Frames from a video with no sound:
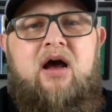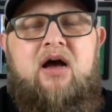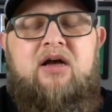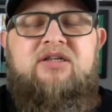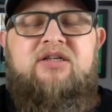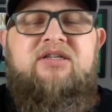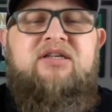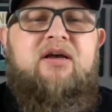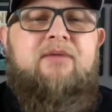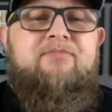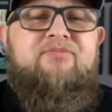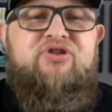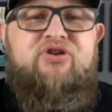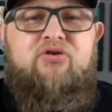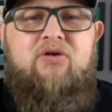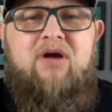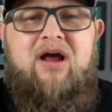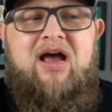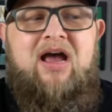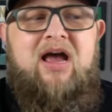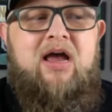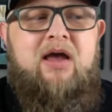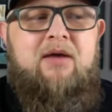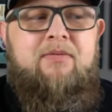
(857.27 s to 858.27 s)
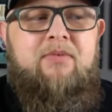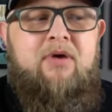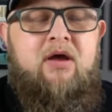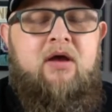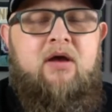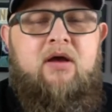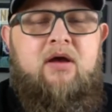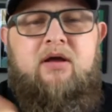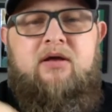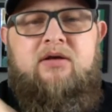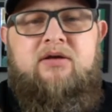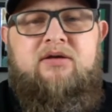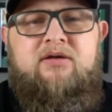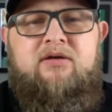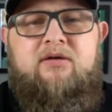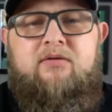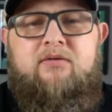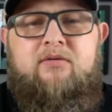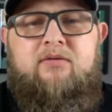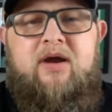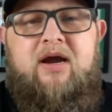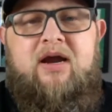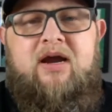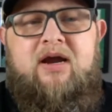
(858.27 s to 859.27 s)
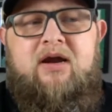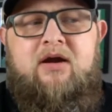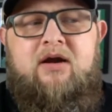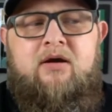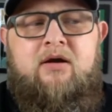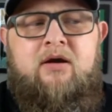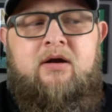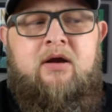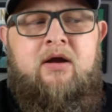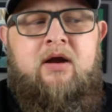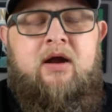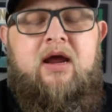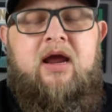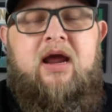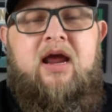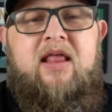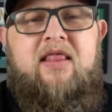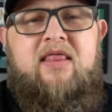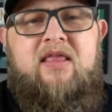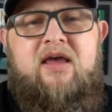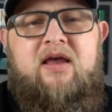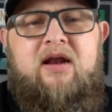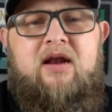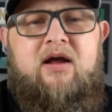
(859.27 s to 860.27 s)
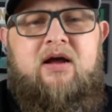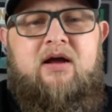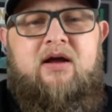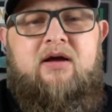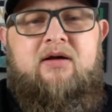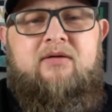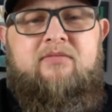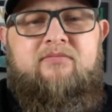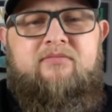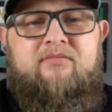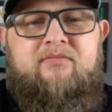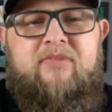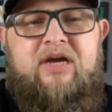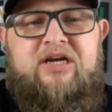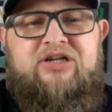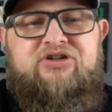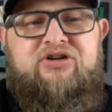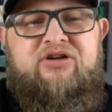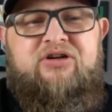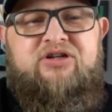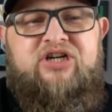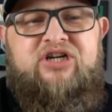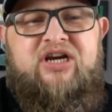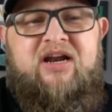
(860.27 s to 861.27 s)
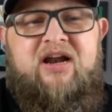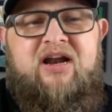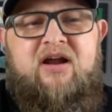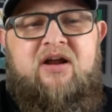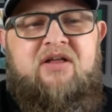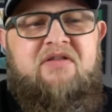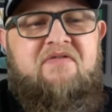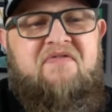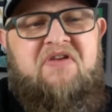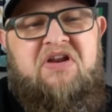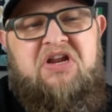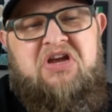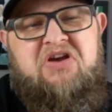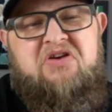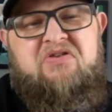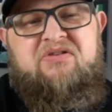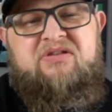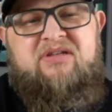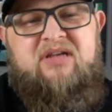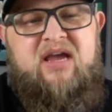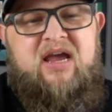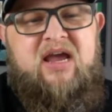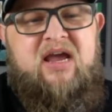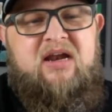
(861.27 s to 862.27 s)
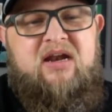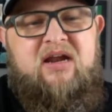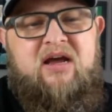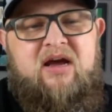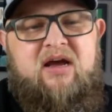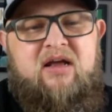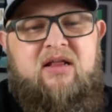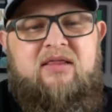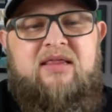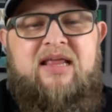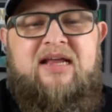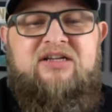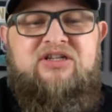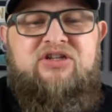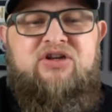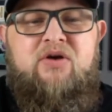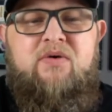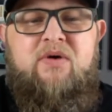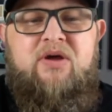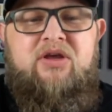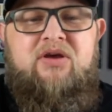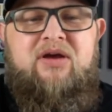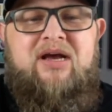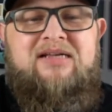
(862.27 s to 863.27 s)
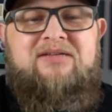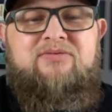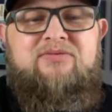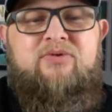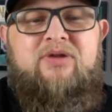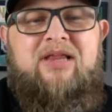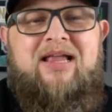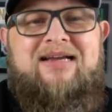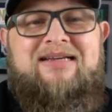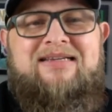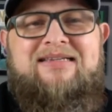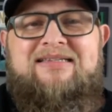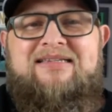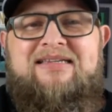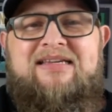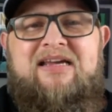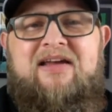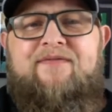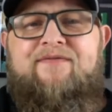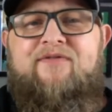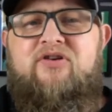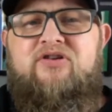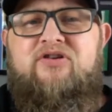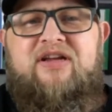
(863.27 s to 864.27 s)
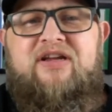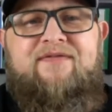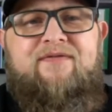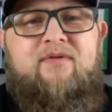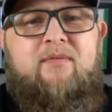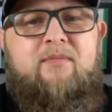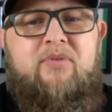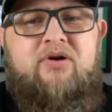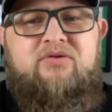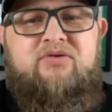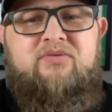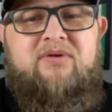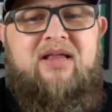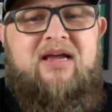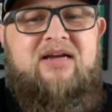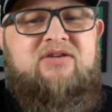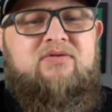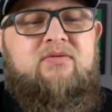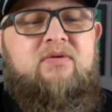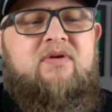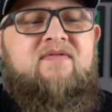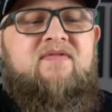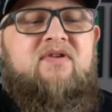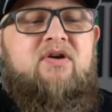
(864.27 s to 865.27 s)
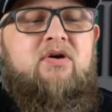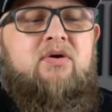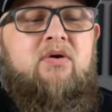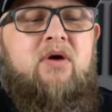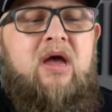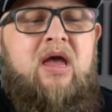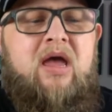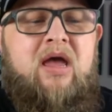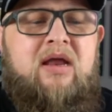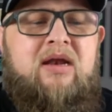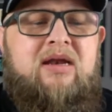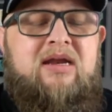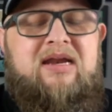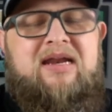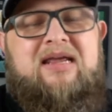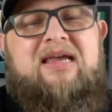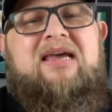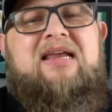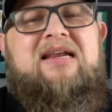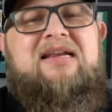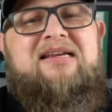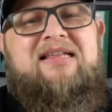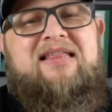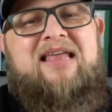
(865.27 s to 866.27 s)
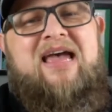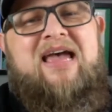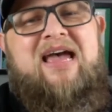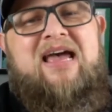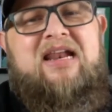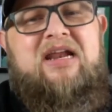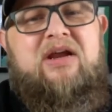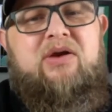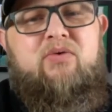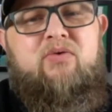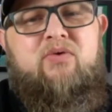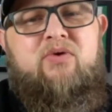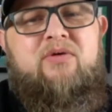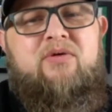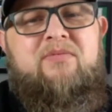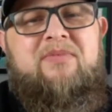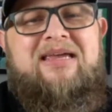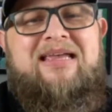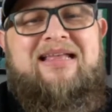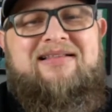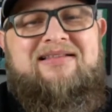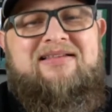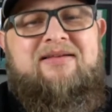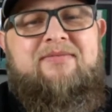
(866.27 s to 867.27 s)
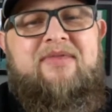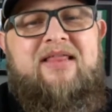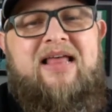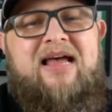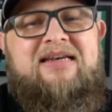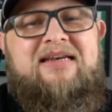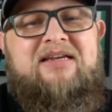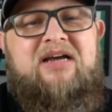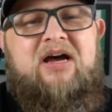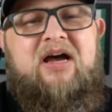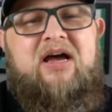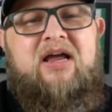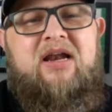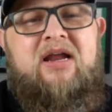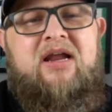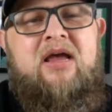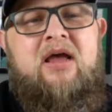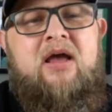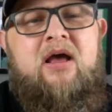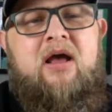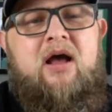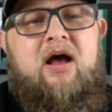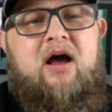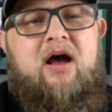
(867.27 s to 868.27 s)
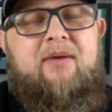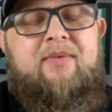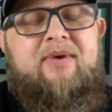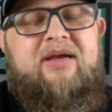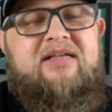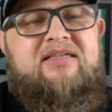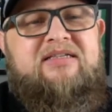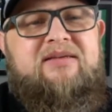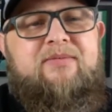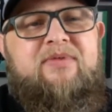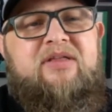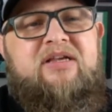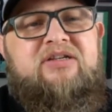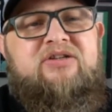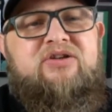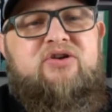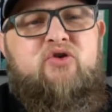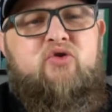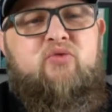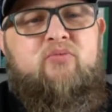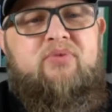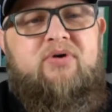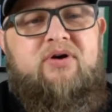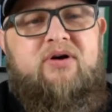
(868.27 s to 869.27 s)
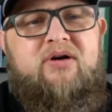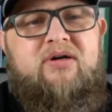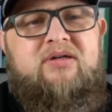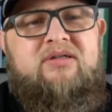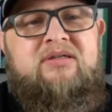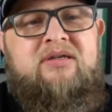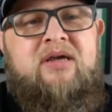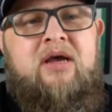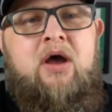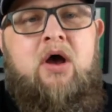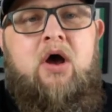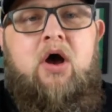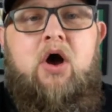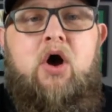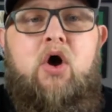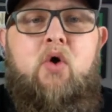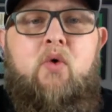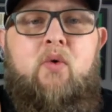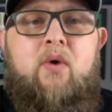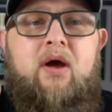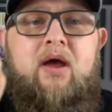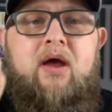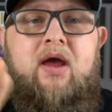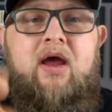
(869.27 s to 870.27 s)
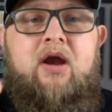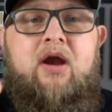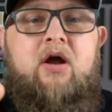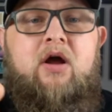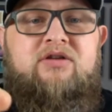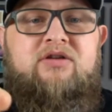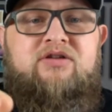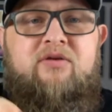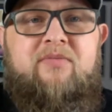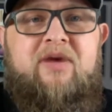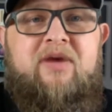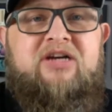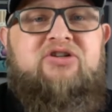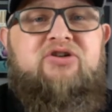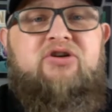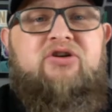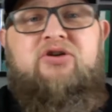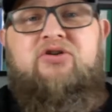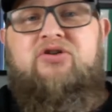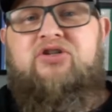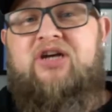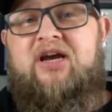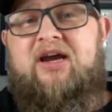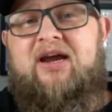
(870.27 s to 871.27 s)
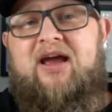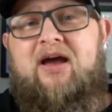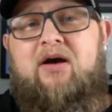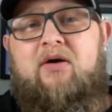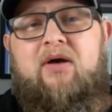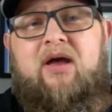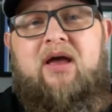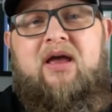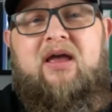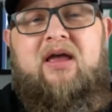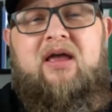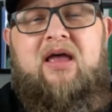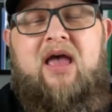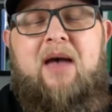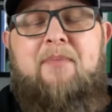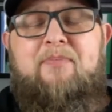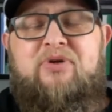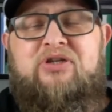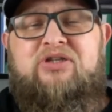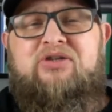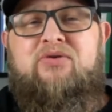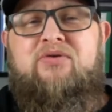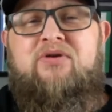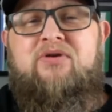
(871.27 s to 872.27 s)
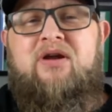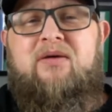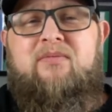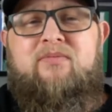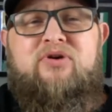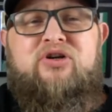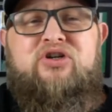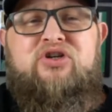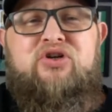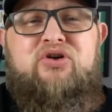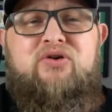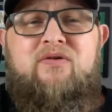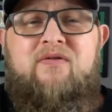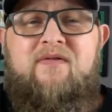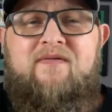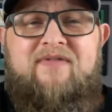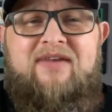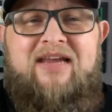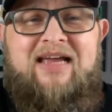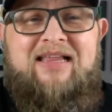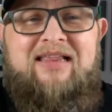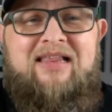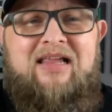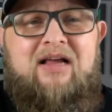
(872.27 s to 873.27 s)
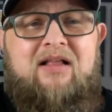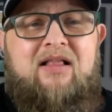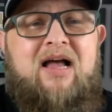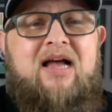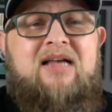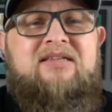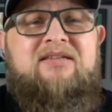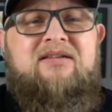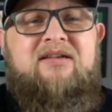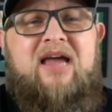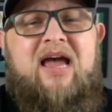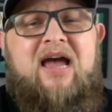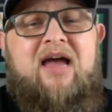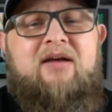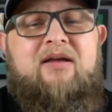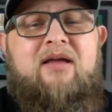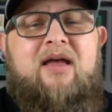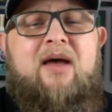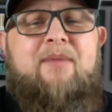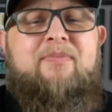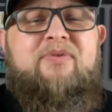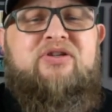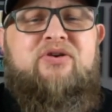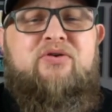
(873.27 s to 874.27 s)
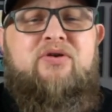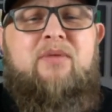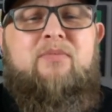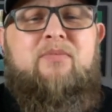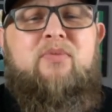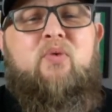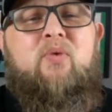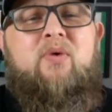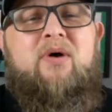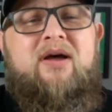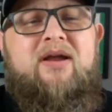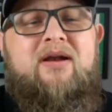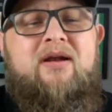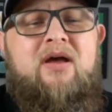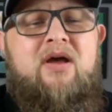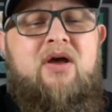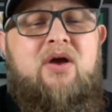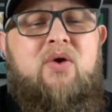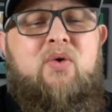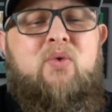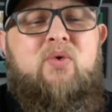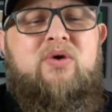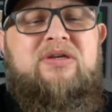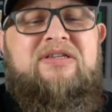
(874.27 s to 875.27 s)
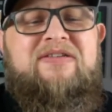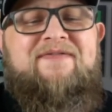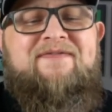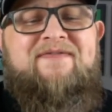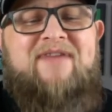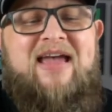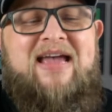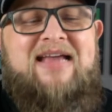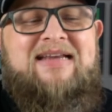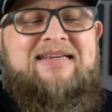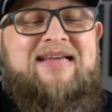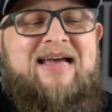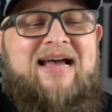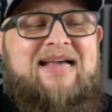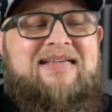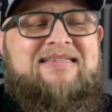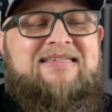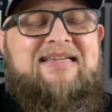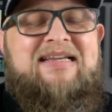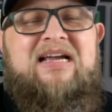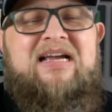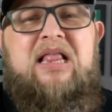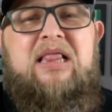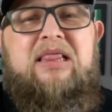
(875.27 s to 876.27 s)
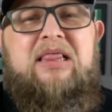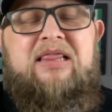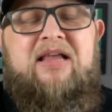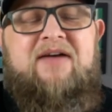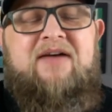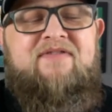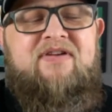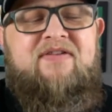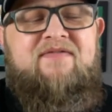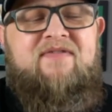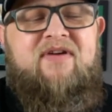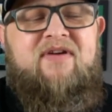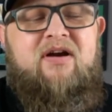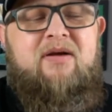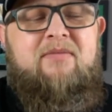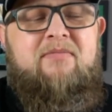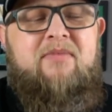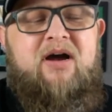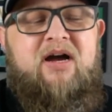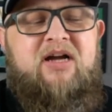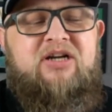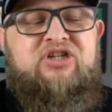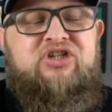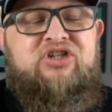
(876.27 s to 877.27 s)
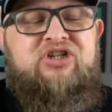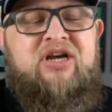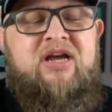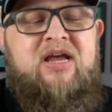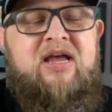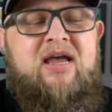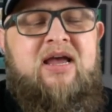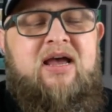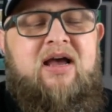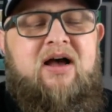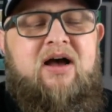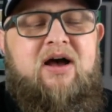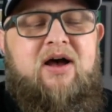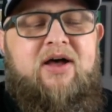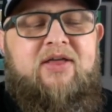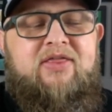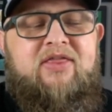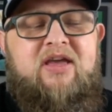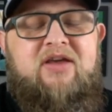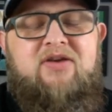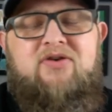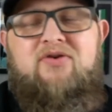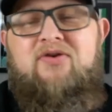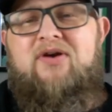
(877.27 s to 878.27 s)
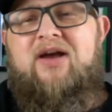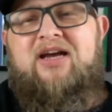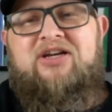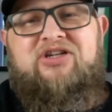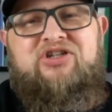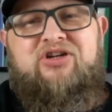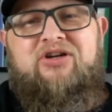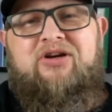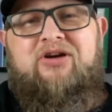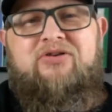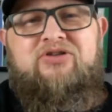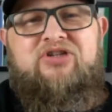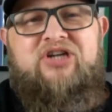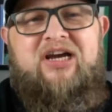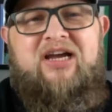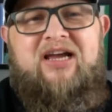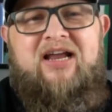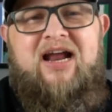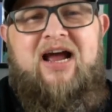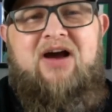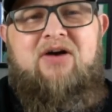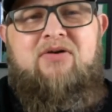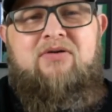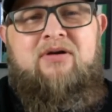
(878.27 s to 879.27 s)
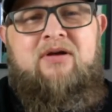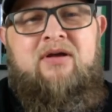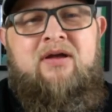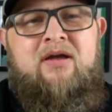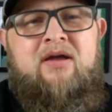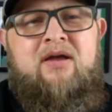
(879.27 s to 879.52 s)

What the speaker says: Subscribe right here, and then make sure you're checking out other videos, and let us know what you guys would like to see. If there's different books we'd like to review, need to get into the editing room and get some of that done, and get some of these new books. Oh, and also make sure you check out episode number 2 of Deadly Class. Episode number 1 was fantastic. Loved it very much. I think you guys should go check it out.